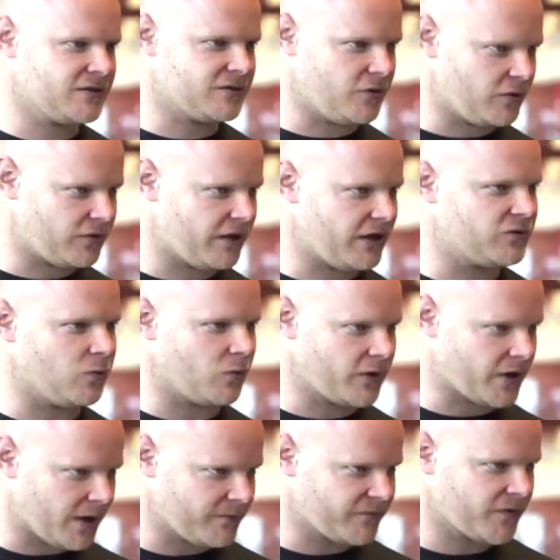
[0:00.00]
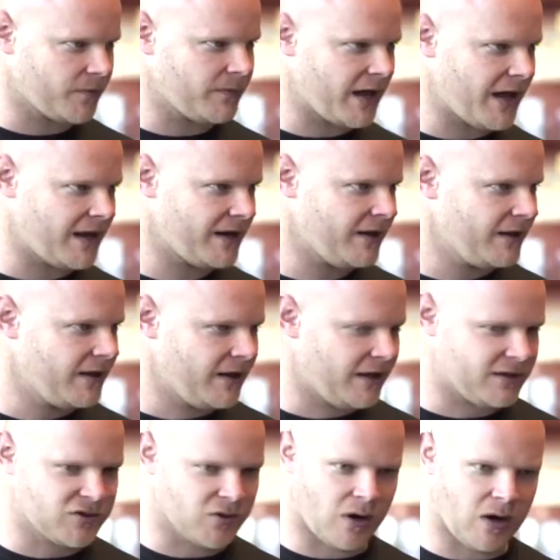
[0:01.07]
good things will come from that.
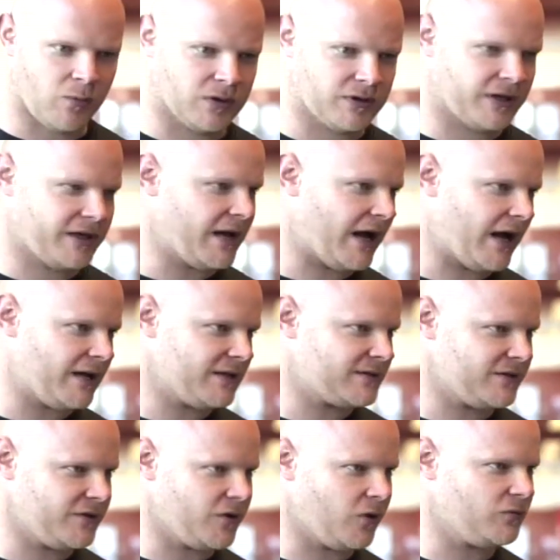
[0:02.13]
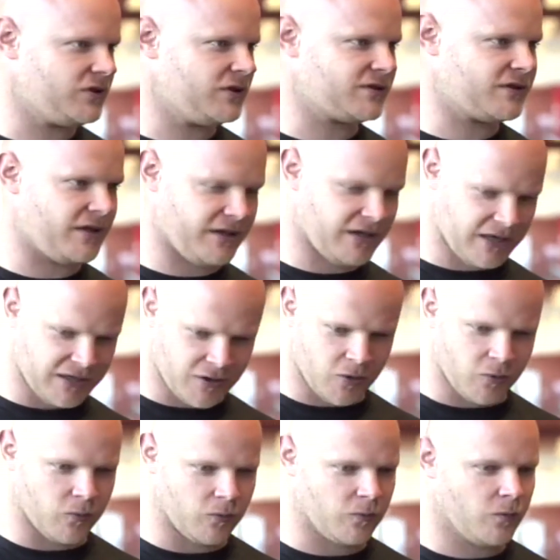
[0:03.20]
And so I want the guys, and they
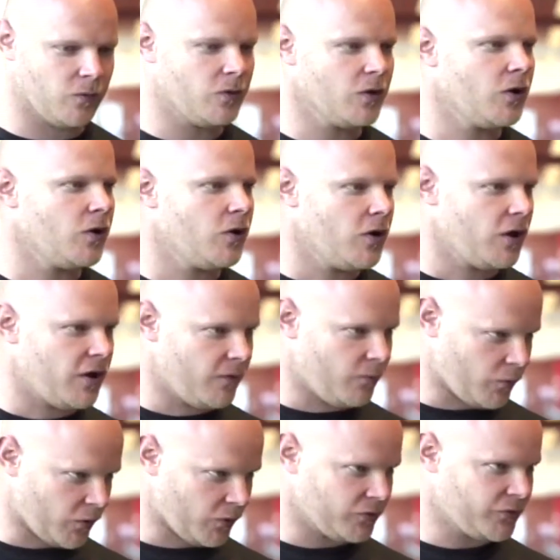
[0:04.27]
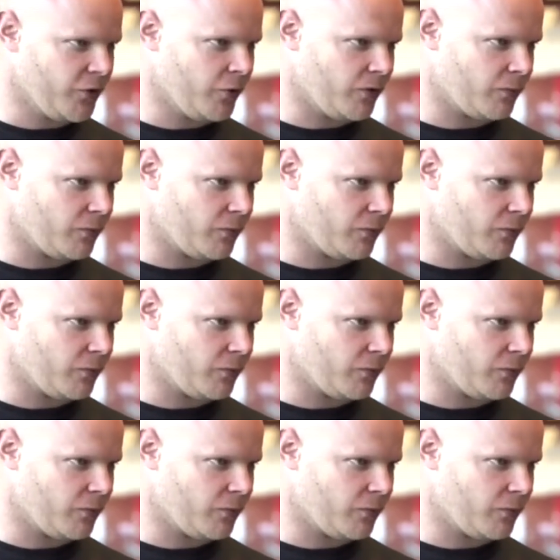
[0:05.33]
know we're going to